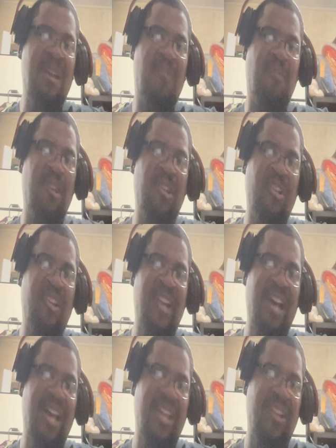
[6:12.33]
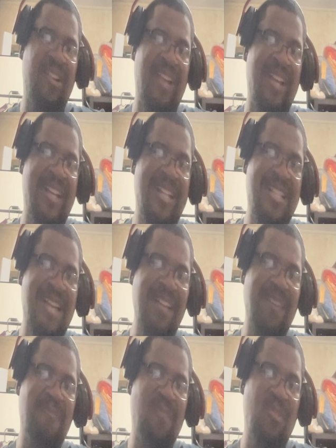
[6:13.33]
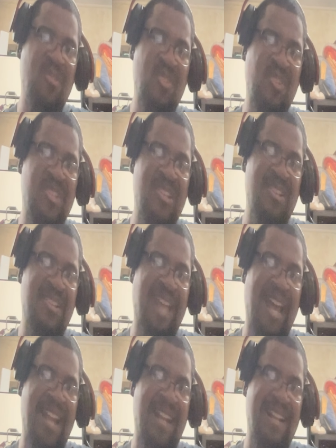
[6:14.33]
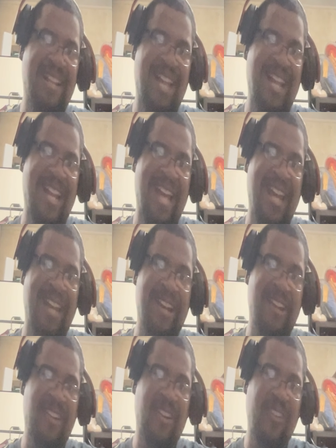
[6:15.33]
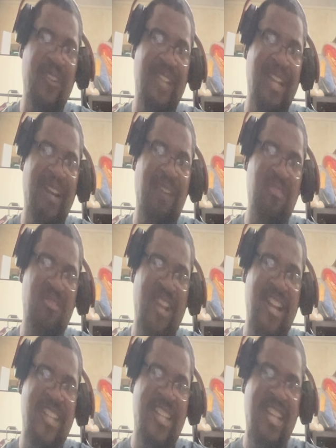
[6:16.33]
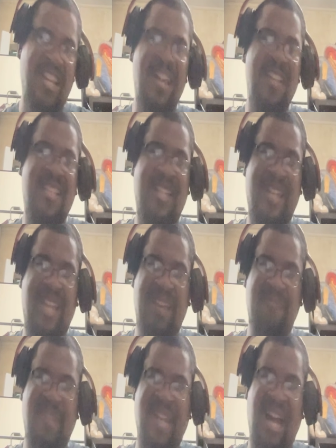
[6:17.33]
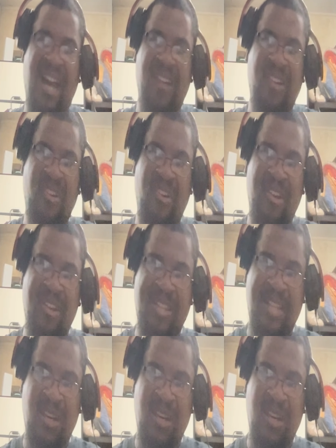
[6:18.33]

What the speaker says: whether or not you're in detective mode. So that added another layer of strategy to the game and how you're gonna deal